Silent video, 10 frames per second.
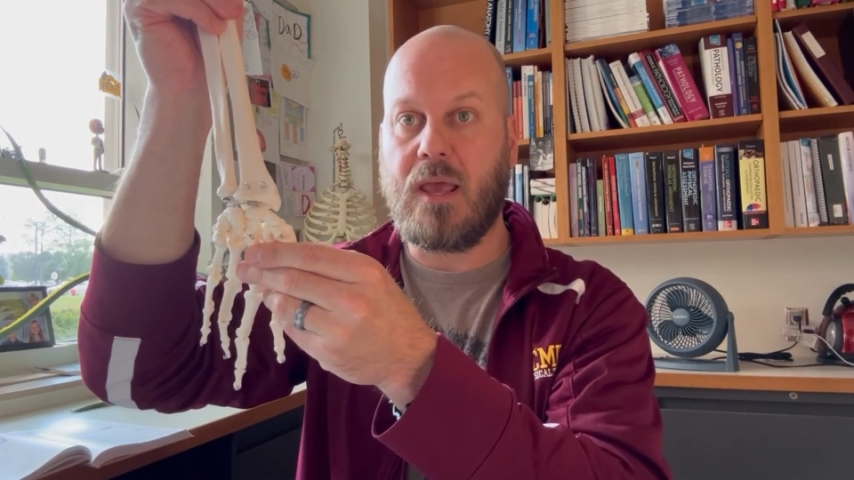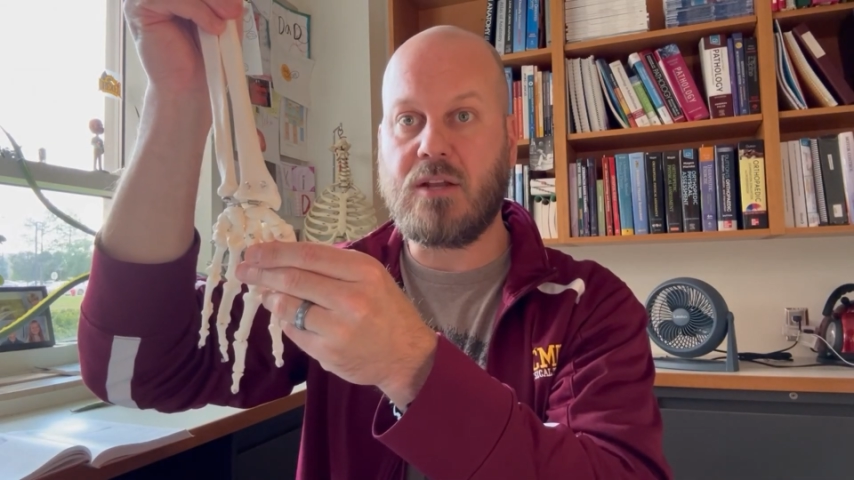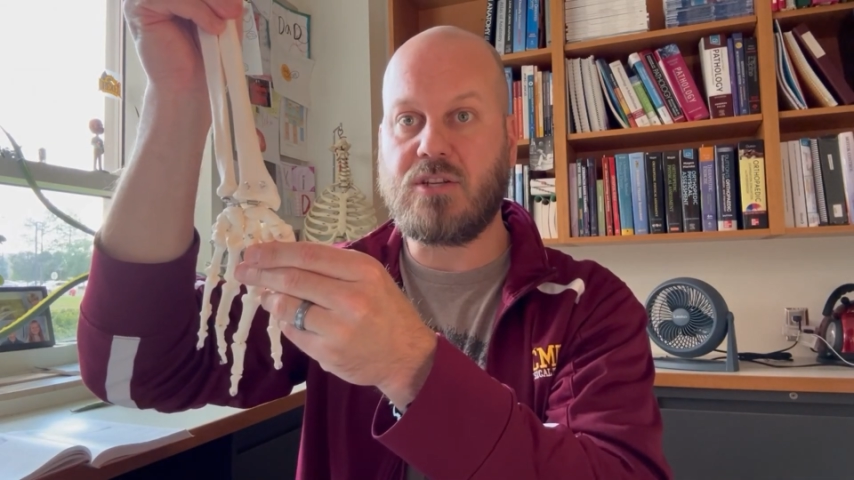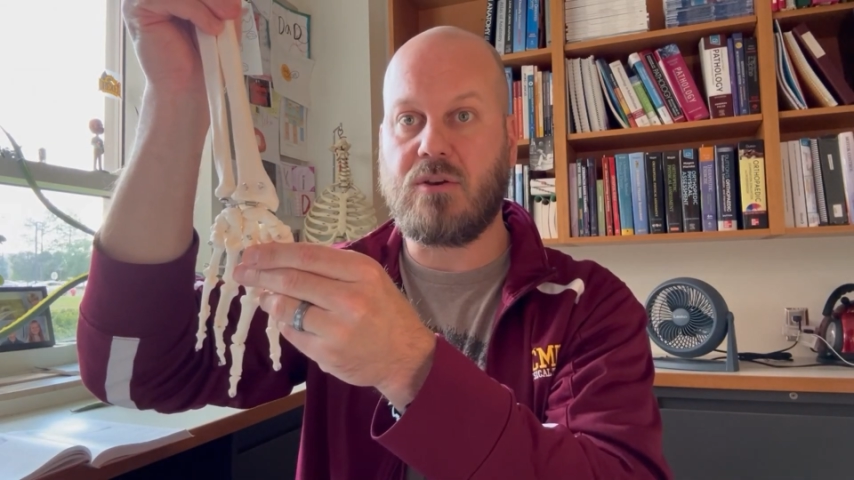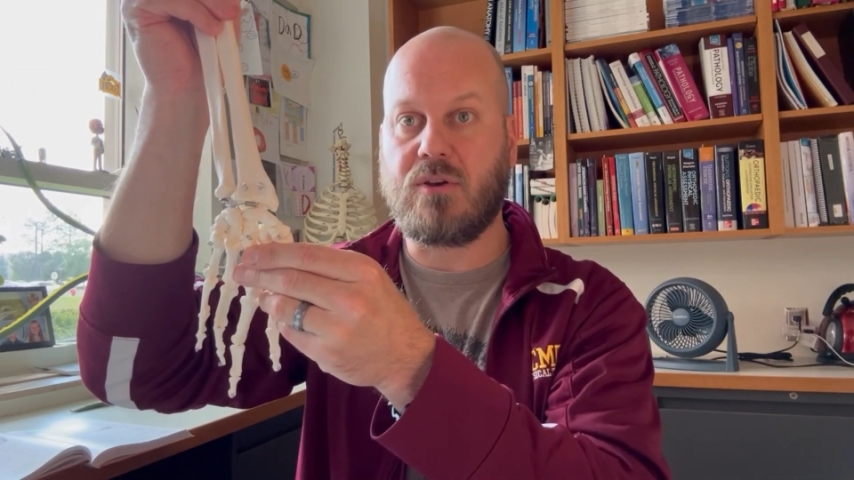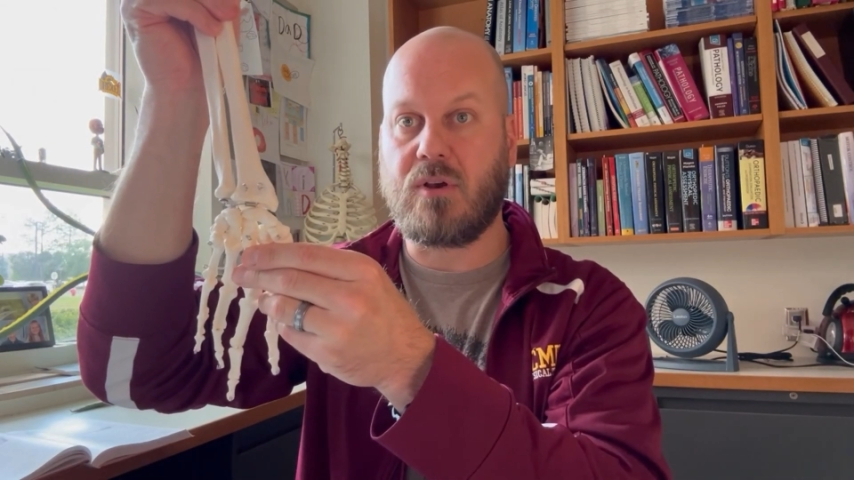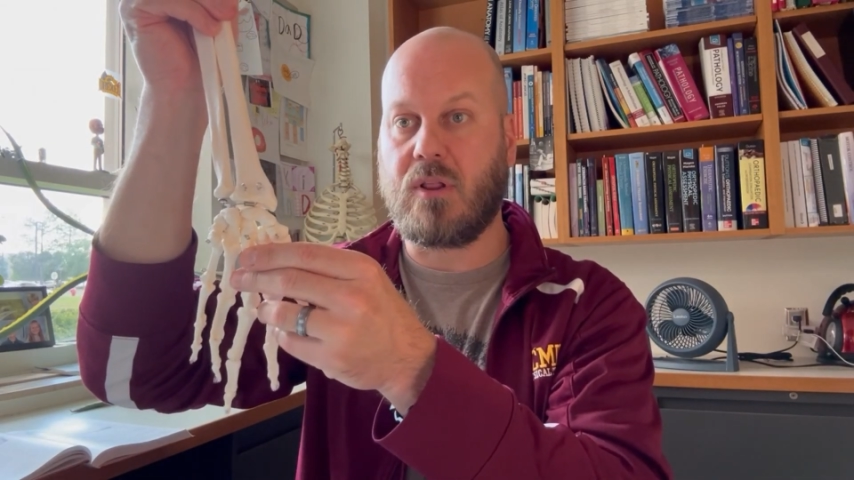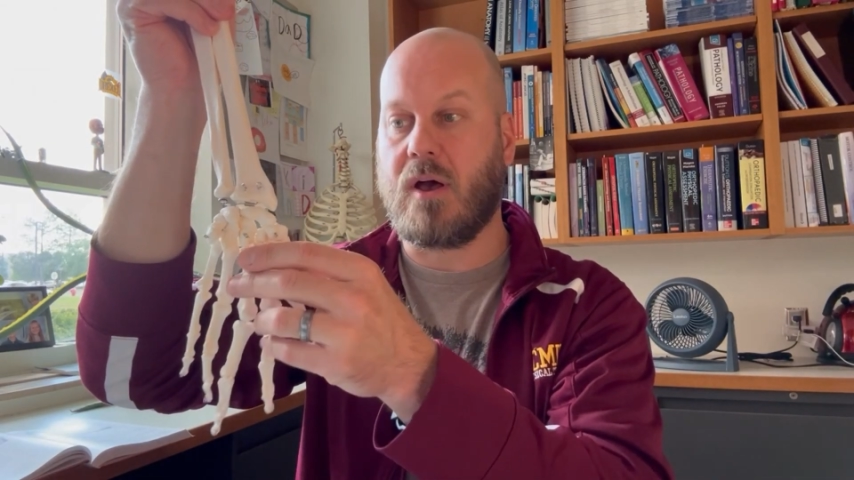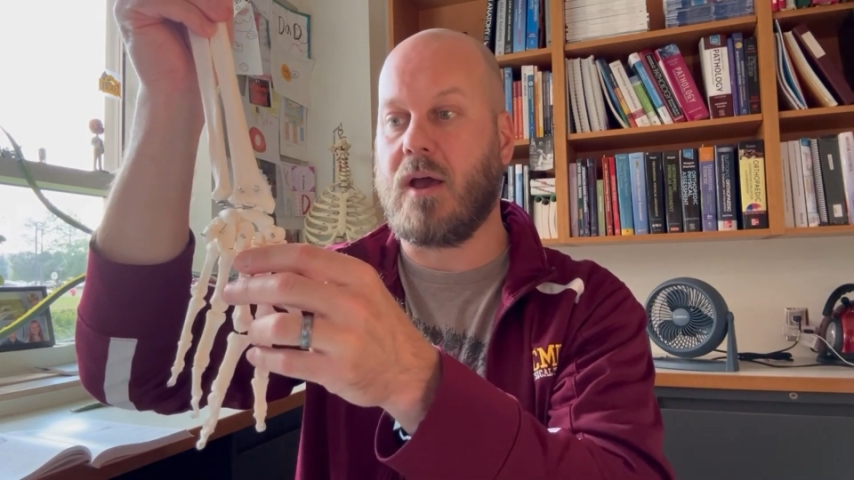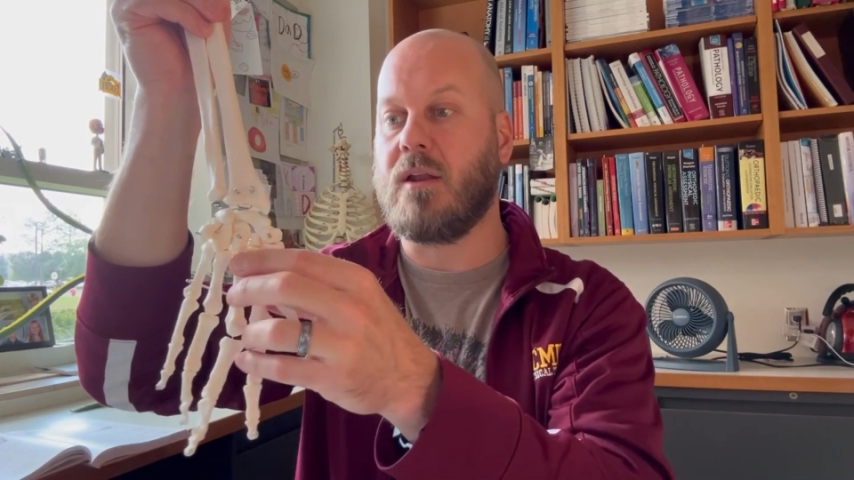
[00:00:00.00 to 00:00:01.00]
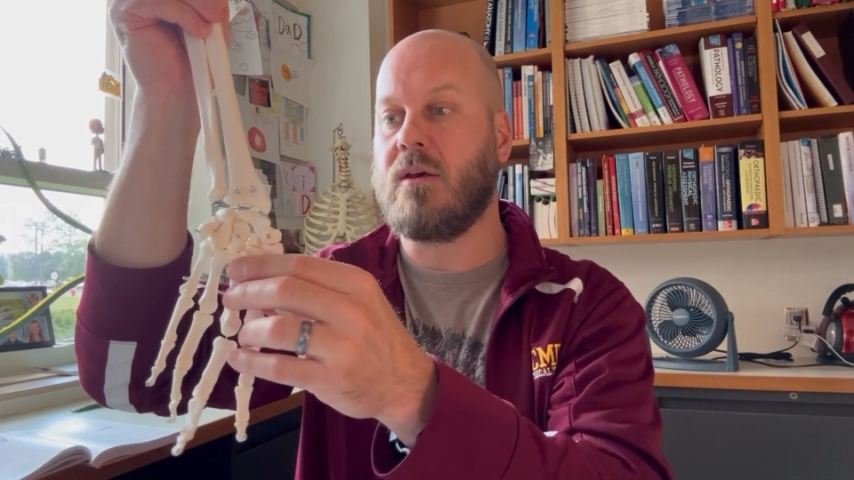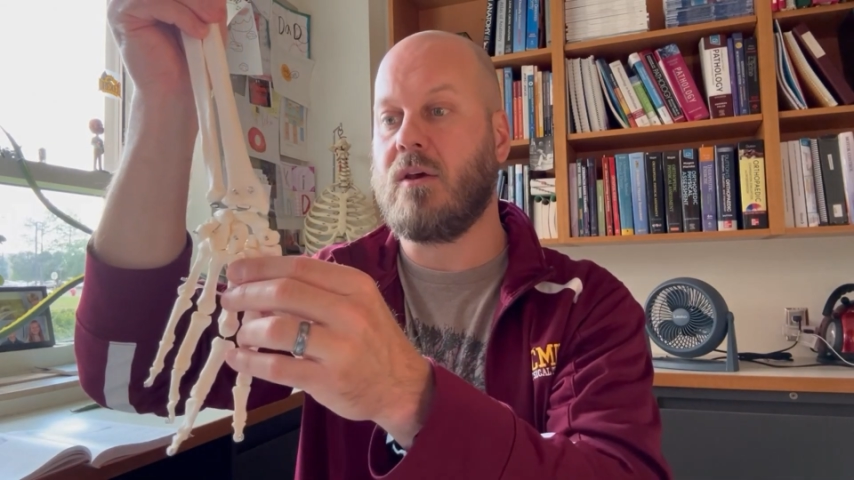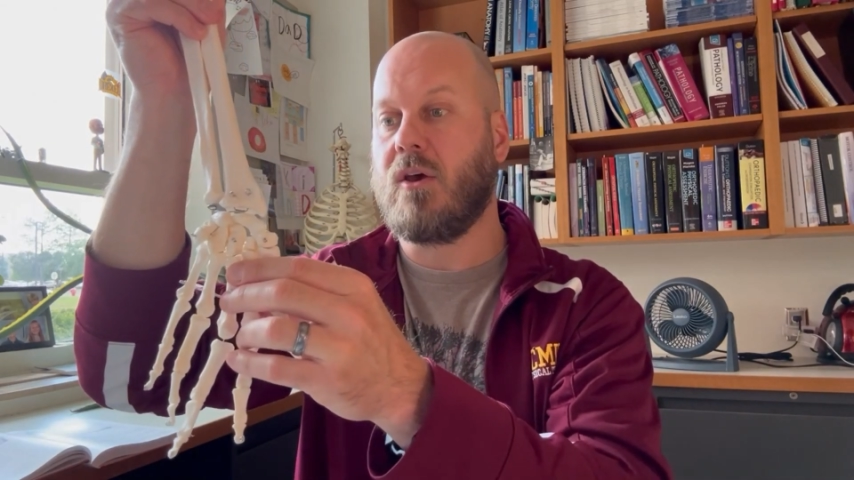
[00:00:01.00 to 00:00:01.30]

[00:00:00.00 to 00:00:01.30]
anterior glide.